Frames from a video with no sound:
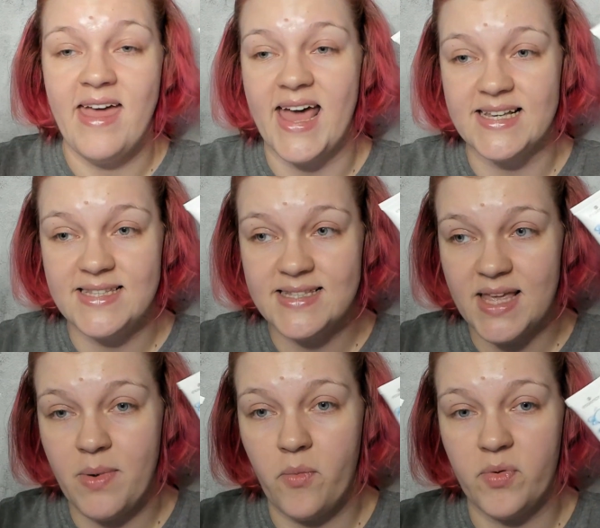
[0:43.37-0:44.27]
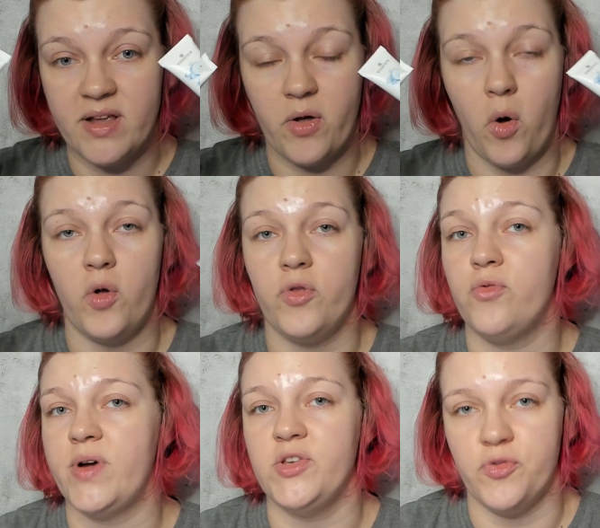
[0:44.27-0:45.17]
Essence came out with like a whole
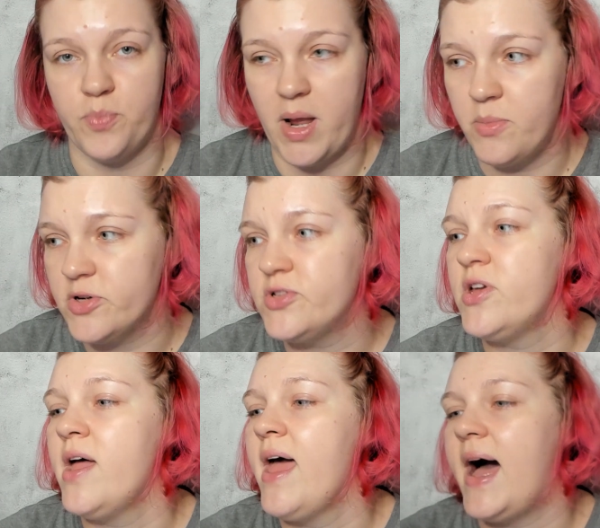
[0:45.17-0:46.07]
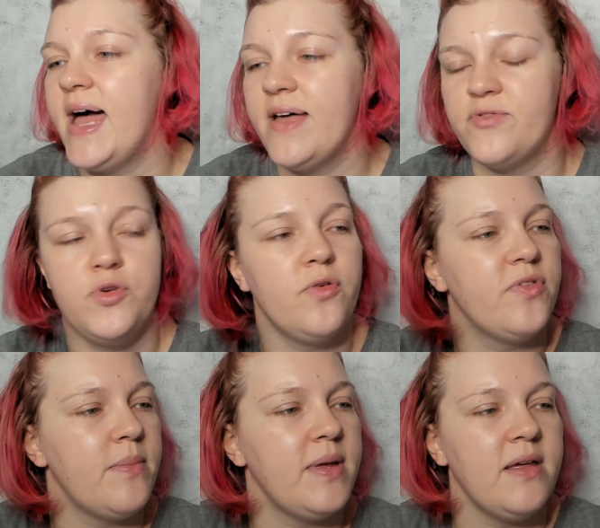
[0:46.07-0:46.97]
new range of primers. I have two
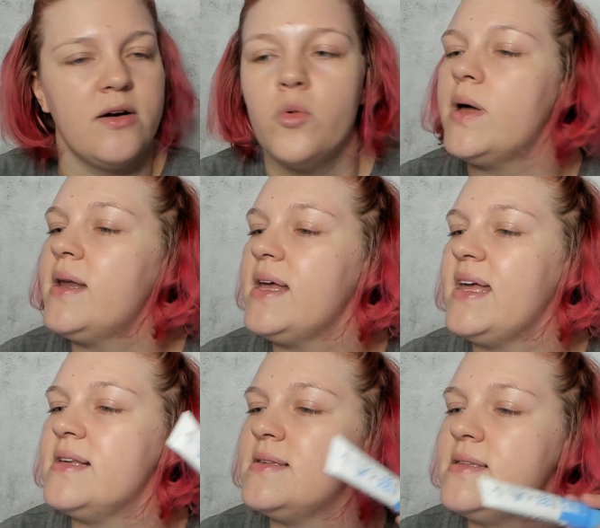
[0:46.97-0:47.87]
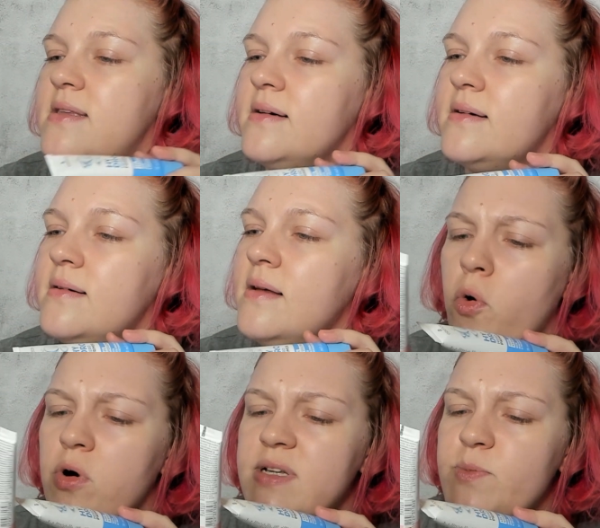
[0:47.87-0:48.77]
of them here. One is the
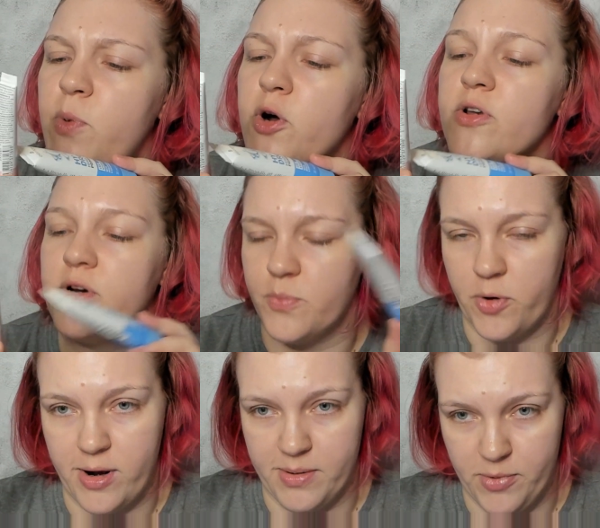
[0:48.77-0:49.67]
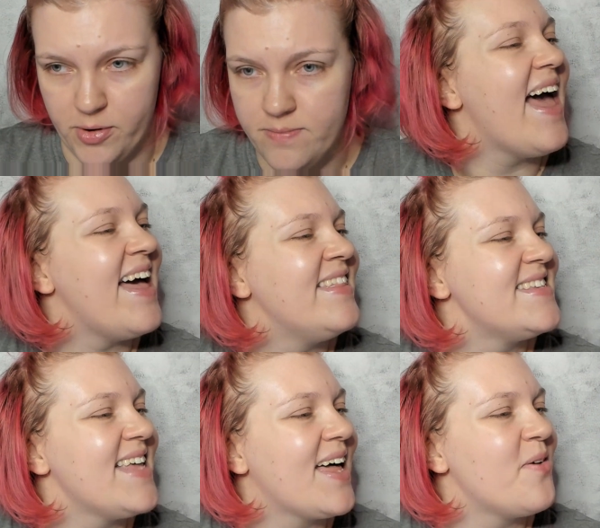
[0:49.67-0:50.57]
Poreless Partner Primer, and the
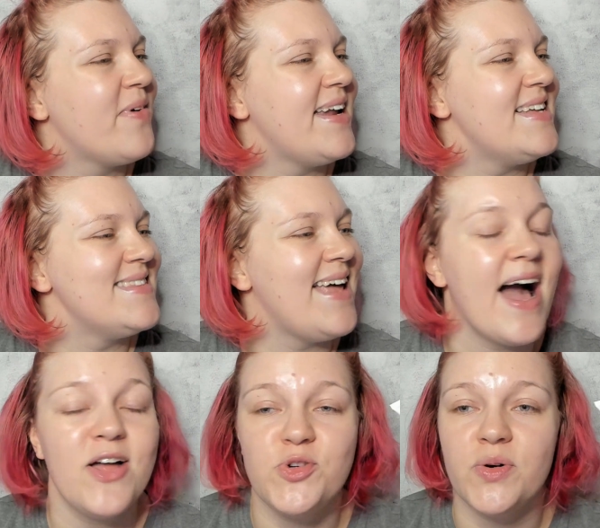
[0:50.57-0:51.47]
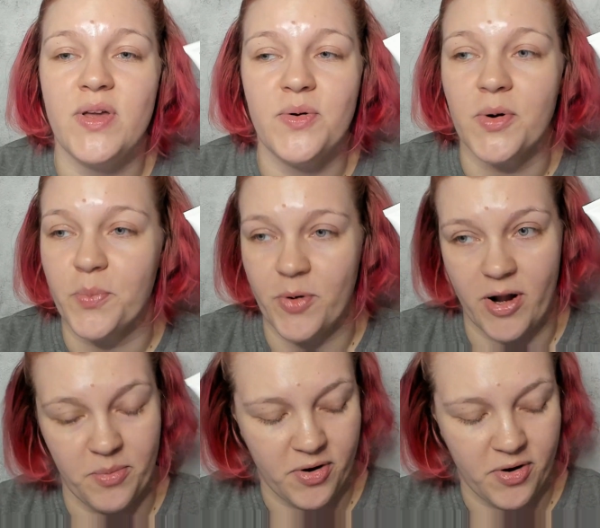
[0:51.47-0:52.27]
second one is the Hydro Hero Primer.